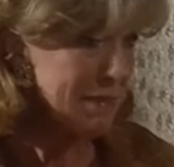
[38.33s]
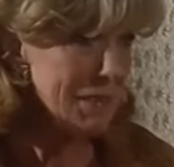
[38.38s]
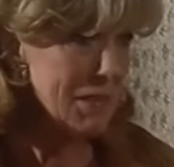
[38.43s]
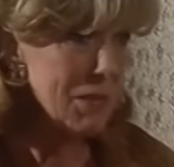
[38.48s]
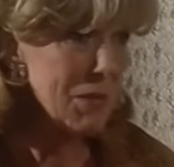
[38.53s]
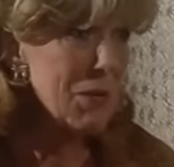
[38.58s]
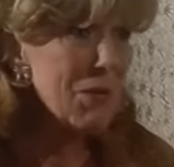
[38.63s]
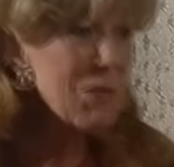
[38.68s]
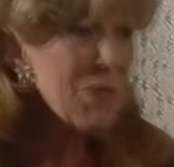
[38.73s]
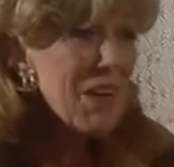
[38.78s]

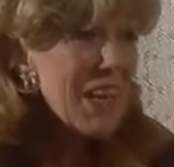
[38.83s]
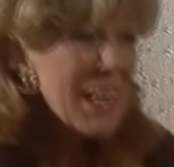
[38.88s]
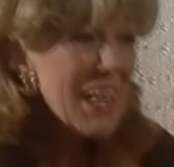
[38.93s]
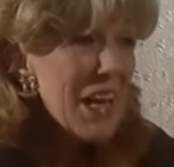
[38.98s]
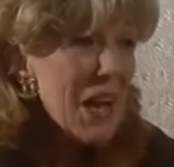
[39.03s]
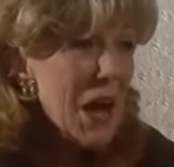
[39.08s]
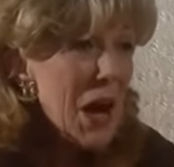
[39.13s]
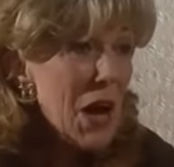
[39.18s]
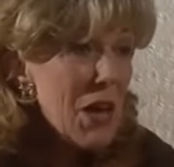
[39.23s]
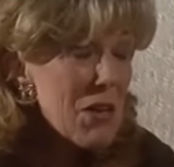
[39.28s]
So,
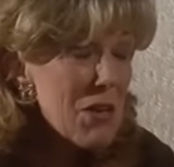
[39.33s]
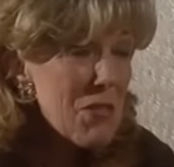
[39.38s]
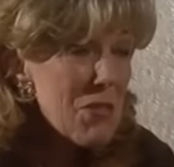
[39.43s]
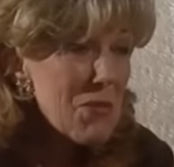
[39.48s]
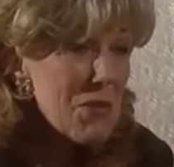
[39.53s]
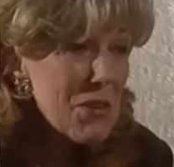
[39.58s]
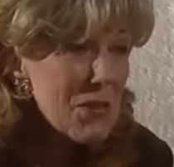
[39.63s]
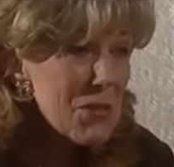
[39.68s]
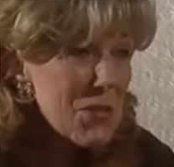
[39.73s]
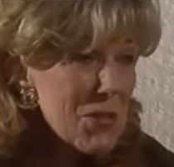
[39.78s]
are you
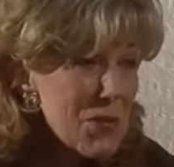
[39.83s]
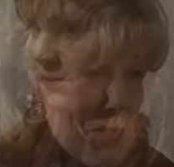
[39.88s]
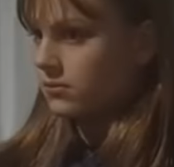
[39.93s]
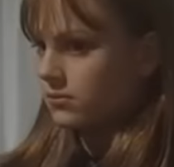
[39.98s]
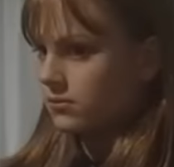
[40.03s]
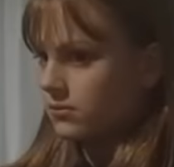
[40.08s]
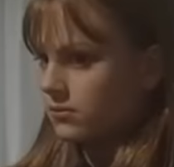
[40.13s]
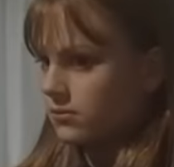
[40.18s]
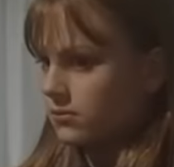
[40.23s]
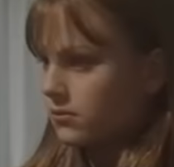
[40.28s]
thrilled,
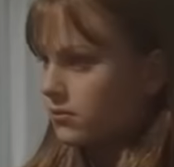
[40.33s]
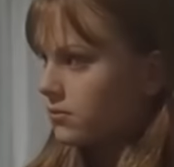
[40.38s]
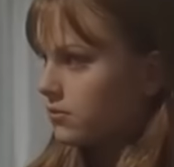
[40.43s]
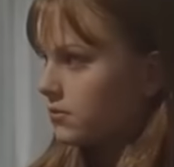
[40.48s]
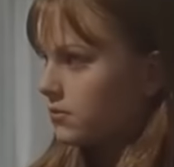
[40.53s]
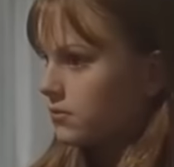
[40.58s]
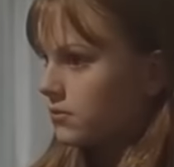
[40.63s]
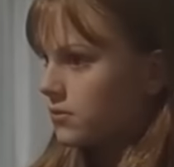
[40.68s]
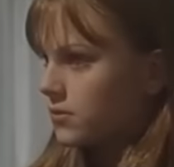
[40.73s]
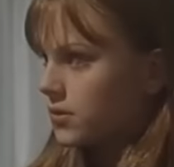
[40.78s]

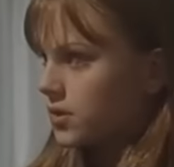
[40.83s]
sweetheart?